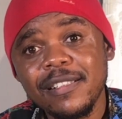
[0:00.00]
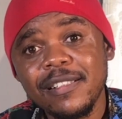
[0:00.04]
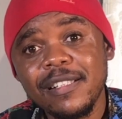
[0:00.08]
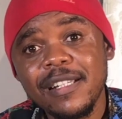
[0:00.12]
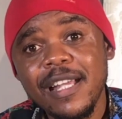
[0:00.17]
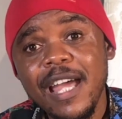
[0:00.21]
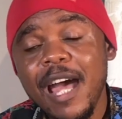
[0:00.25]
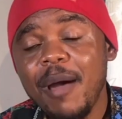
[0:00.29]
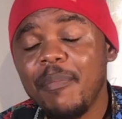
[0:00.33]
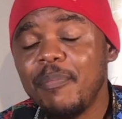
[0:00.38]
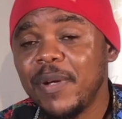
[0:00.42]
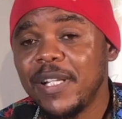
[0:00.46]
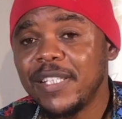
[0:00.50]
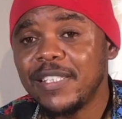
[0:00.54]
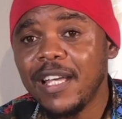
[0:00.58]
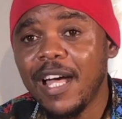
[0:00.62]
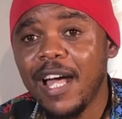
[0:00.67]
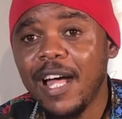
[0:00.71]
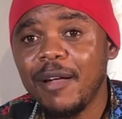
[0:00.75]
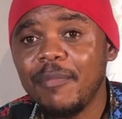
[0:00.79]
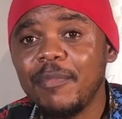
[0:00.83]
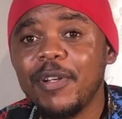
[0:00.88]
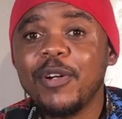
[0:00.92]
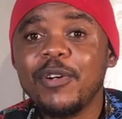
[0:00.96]
are better
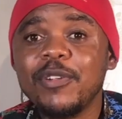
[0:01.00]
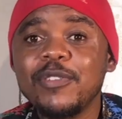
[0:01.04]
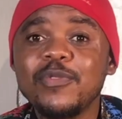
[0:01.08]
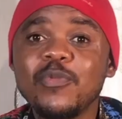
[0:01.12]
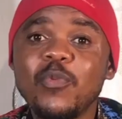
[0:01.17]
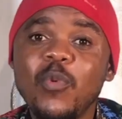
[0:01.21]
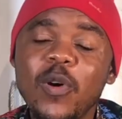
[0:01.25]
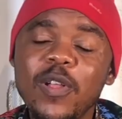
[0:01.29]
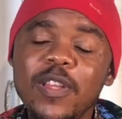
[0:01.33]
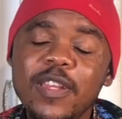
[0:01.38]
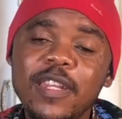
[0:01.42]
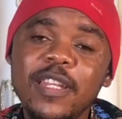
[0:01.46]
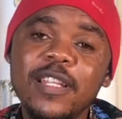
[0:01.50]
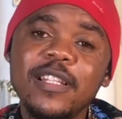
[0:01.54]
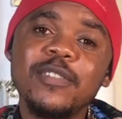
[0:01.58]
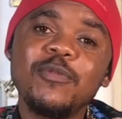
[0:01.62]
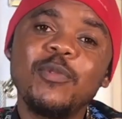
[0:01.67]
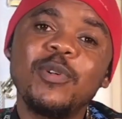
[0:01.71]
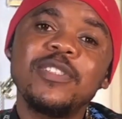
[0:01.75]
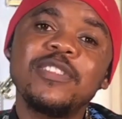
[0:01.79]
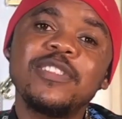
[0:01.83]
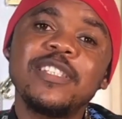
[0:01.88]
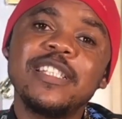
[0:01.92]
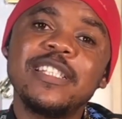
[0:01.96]
because
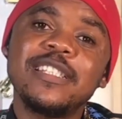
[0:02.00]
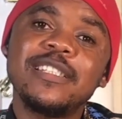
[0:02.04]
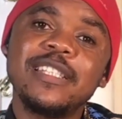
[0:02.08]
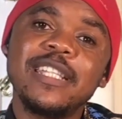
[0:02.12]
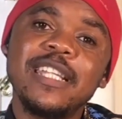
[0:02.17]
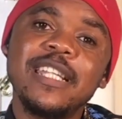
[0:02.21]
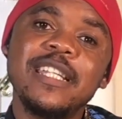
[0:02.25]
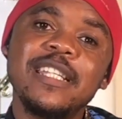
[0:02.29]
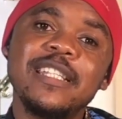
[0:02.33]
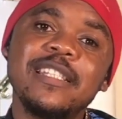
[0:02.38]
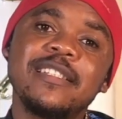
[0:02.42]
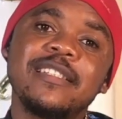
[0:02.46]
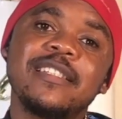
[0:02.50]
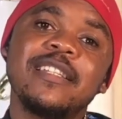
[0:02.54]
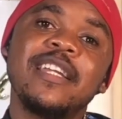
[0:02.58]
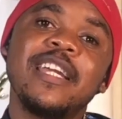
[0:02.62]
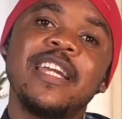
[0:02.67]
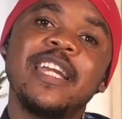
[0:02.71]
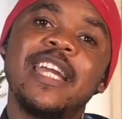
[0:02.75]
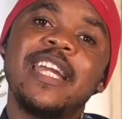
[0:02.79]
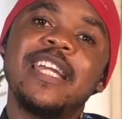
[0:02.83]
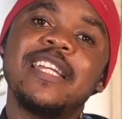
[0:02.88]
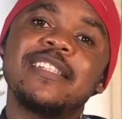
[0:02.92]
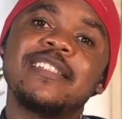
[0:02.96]
what it is
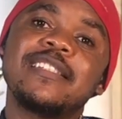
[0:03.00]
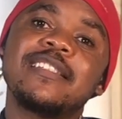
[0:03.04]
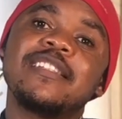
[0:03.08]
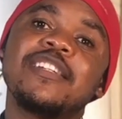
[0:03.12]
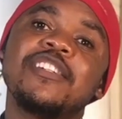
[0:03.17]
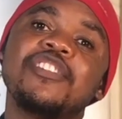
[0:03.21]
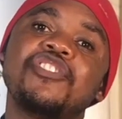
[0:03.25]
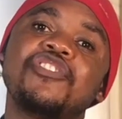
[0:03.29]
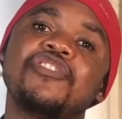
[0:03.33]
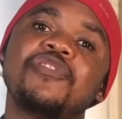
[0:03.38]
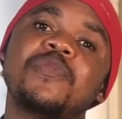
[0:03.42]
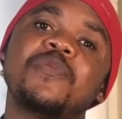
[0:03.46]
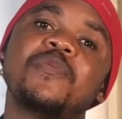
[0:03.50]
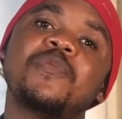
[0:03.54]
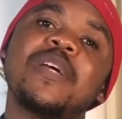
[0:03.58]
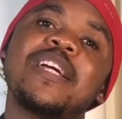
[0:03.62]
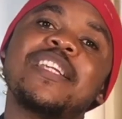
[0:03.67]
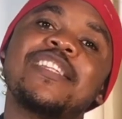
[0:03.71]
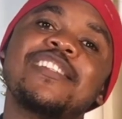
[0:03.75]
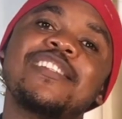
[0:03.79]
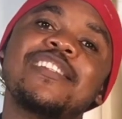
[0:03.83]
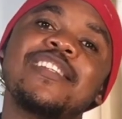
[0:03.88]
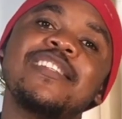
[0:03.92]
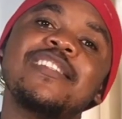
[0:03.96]

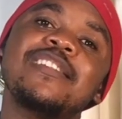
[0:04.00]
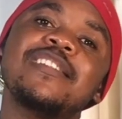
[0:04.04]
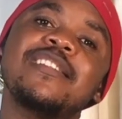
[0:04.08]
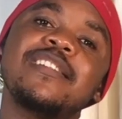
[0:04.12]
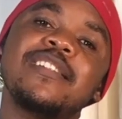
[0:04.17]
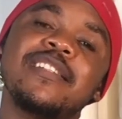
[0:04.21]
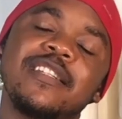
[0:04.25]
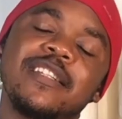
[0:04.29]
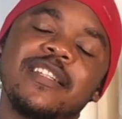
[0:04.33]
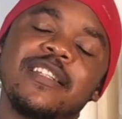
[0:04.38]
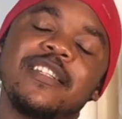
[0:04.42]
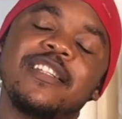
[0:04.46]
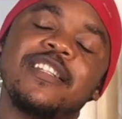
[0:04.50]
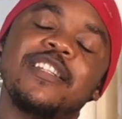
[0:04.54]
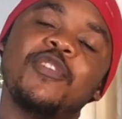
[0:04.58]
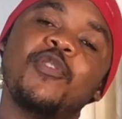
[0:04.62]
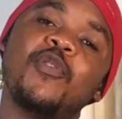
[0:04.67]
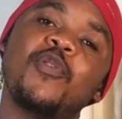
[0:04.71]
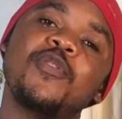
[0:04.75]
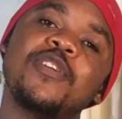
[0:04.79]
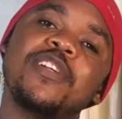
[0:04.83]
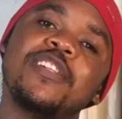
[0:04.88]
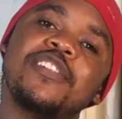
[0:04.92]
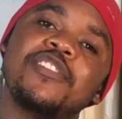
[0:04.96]
stretching the
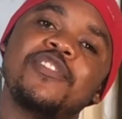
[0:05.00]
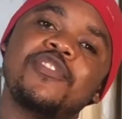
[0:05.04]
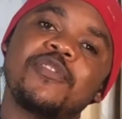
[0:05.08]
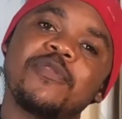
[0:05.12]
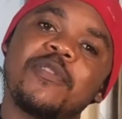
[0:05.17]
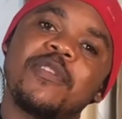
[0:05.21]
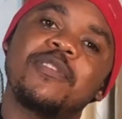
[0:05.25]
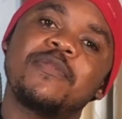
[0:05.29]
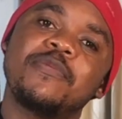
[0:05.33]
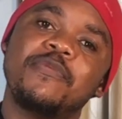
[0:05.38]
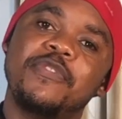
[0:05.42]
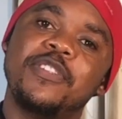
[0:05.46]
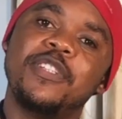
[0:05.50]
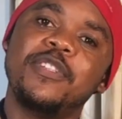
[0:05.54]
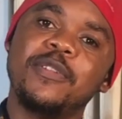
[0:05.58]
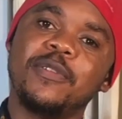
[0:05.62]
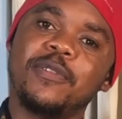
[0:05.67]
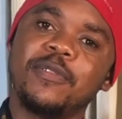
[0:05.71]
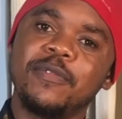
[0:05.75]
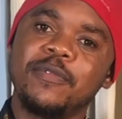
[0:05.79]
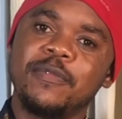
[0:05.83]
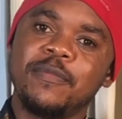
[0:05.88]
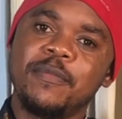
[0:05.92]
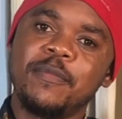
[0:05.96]
already shot video.
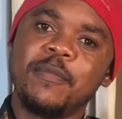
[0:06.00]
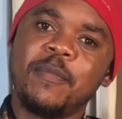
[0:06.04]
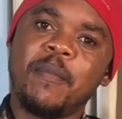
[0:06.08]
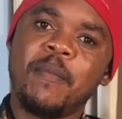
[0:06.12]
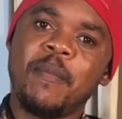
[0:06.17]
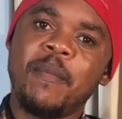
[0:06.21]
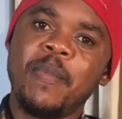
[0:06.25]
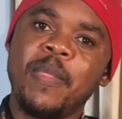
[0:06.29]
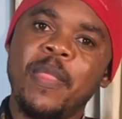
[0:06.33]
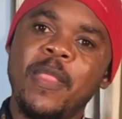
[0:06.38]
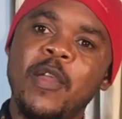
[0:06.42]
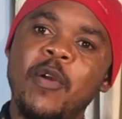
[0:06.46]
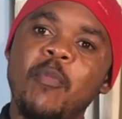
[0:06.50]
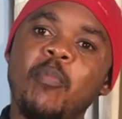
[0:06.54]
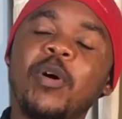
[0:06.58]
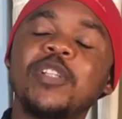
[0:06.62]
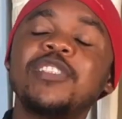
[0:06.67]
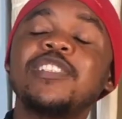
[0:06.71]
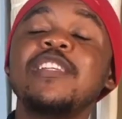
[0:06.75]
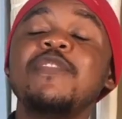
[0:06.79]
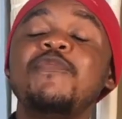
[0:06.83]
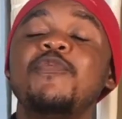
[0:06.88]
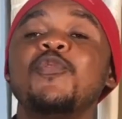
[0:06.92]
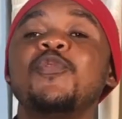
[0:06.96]
But
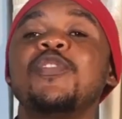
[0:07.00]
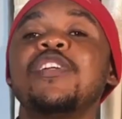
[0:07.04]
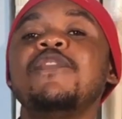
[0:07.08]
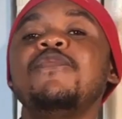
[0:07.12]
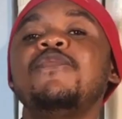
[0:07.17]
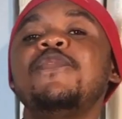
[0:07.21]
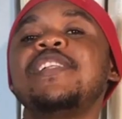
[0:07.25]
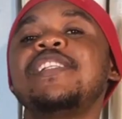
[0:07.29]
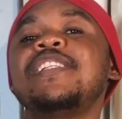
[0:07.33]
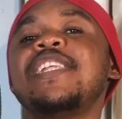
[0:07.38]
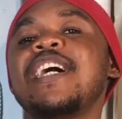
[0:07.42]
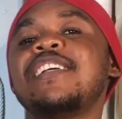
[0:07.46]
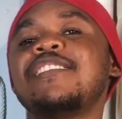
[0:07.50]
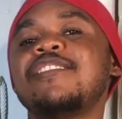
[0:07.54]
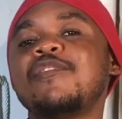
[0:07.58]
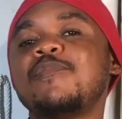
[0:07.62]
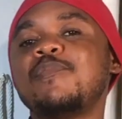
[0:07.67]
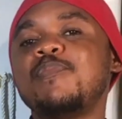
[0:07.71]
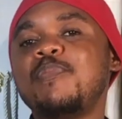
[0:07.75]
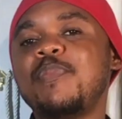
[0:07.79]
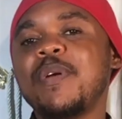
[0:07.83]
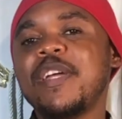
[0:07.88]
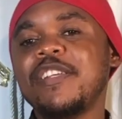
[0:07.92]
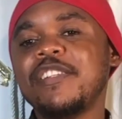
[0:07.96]
if you give it that
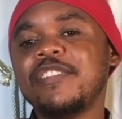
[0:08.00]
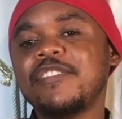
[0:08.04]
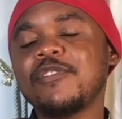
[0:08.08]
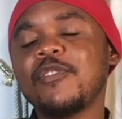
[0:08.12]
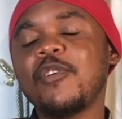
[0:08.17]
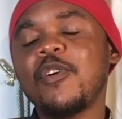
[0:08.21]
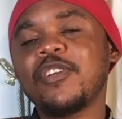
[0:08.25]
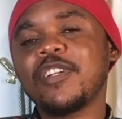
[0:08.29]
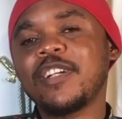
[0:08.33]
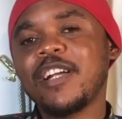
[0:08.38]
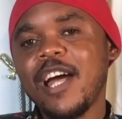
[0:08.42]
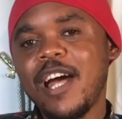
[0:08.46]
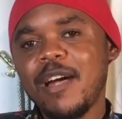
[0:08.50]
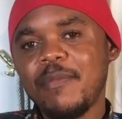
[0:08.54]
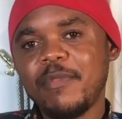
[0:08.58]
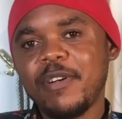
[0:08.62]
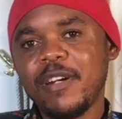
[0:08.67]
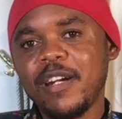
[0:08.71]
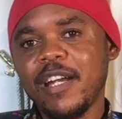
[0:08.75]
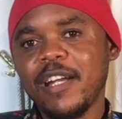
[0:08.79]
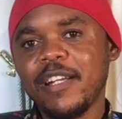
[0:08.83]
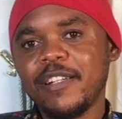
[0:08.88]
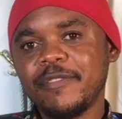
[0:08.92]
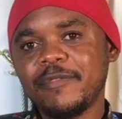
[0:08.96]
space on
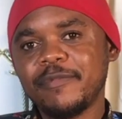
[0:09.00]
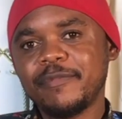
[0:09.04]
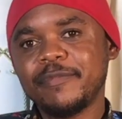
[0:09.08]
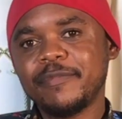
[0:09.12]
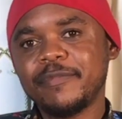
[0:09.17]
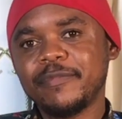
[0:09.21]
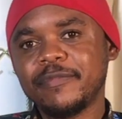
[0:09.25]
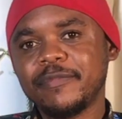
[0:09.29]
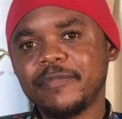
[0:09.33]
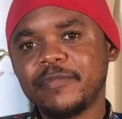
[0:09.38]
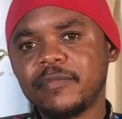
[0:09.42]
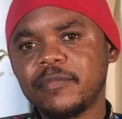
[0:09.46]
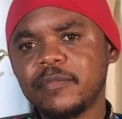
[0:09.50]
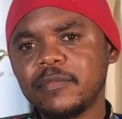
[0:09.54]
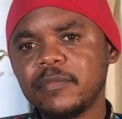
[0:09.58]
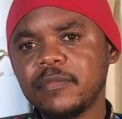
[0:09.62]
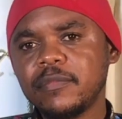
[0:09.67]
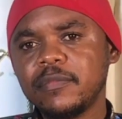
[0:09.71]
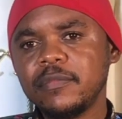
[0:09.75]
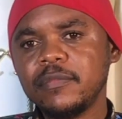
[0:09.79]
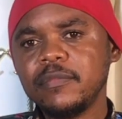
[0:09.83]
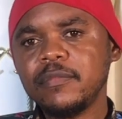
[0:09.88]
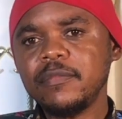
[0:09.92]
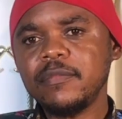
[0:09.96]
camera
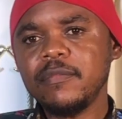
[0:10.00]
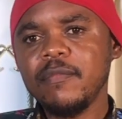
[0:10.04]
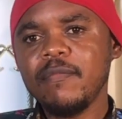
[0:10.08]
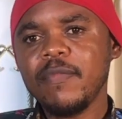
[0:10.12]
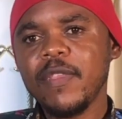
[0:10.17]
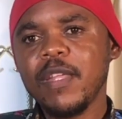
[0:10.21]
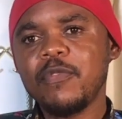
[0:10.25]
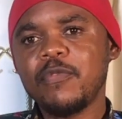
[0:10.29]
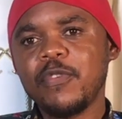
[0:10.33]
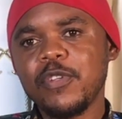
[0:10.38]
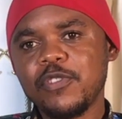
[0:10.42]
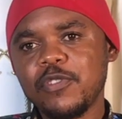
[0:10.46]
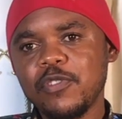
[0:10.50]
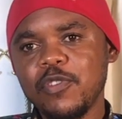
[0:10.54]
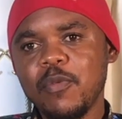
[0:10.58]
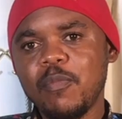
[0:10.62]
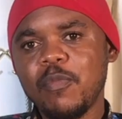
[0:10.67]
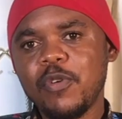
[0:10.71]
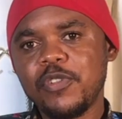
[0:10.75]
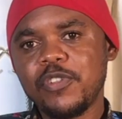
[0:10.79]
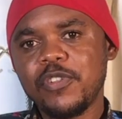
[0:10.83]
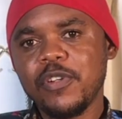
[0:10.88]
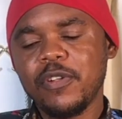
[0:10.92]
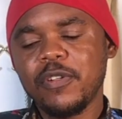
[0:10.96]
for slow
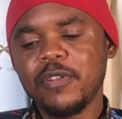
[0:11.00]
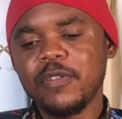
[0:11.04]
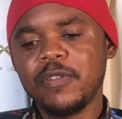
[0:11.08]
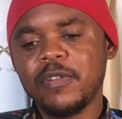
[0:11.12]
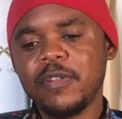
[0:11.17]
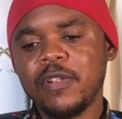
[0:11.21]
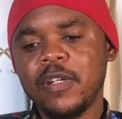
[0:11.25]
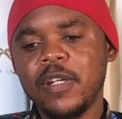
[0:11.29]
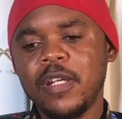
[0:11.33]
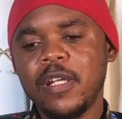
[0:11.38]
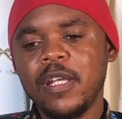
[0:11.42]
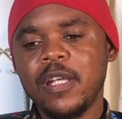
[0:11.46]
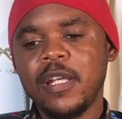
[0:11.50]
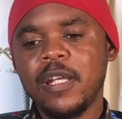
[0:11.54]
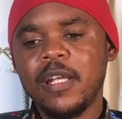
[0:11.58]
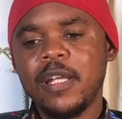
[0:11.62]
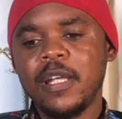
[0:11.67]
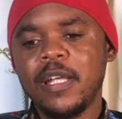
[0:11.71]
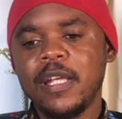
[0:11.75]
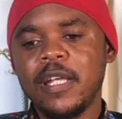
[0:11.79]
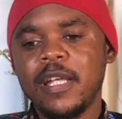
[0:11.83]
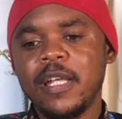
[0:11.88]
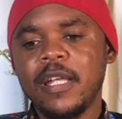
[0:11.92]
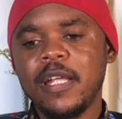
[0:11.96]
motion,
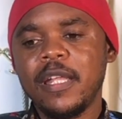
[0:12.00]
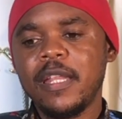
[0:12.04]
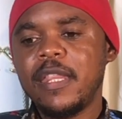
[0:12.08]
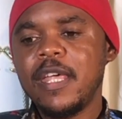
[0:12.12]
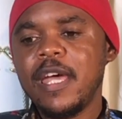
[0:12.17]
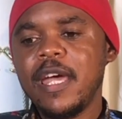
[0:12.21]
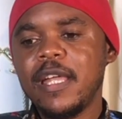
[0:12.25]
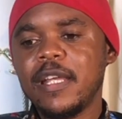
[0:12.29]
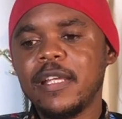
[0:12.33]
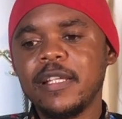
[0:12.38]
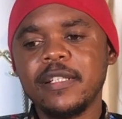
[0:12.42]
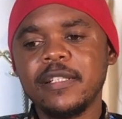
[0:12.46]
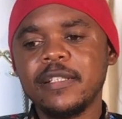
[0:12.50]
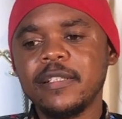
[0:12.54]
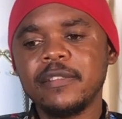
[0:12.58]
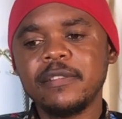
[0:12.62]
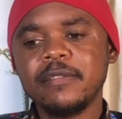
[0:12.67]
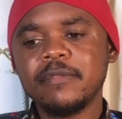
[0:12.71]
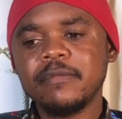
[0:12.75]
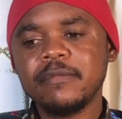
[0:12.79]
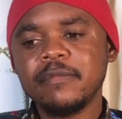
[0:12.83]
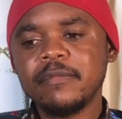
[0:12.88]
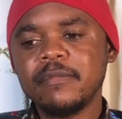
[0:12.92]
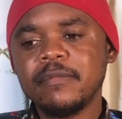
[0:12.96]
then
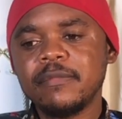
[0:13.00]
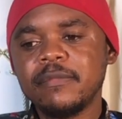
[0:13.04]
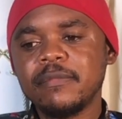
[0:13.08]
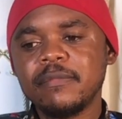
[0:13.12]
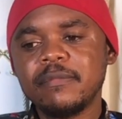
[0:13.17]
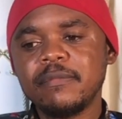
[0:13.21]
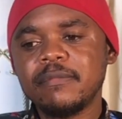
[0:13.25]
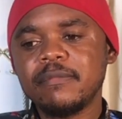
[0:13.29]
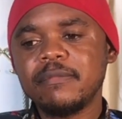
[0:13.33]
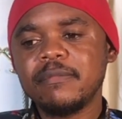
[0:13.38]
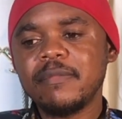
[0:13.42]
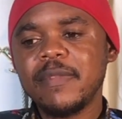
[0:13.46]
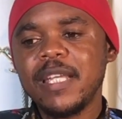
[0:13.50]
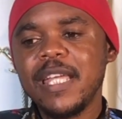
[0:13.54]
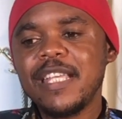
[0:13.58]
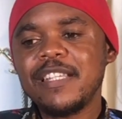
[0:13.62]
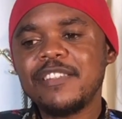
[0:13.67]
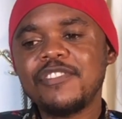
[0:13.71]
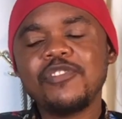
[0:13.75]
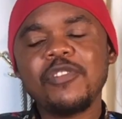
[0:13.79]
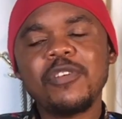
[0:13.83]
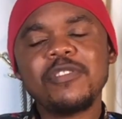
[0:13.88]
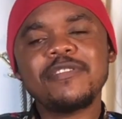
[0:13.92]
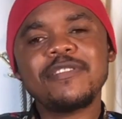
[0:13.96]
it's
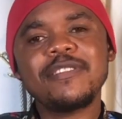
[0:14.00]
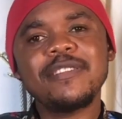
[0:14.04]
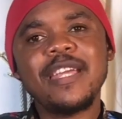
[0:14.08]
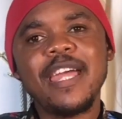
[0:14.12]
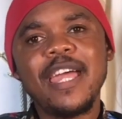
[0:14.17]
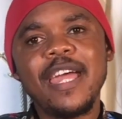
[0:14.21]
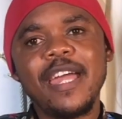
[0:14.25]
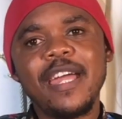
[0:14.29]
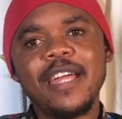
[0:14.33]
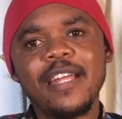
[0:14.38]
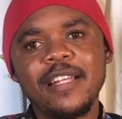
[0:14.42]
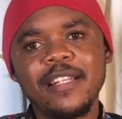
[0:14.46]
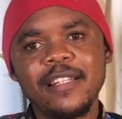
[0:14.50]
just there.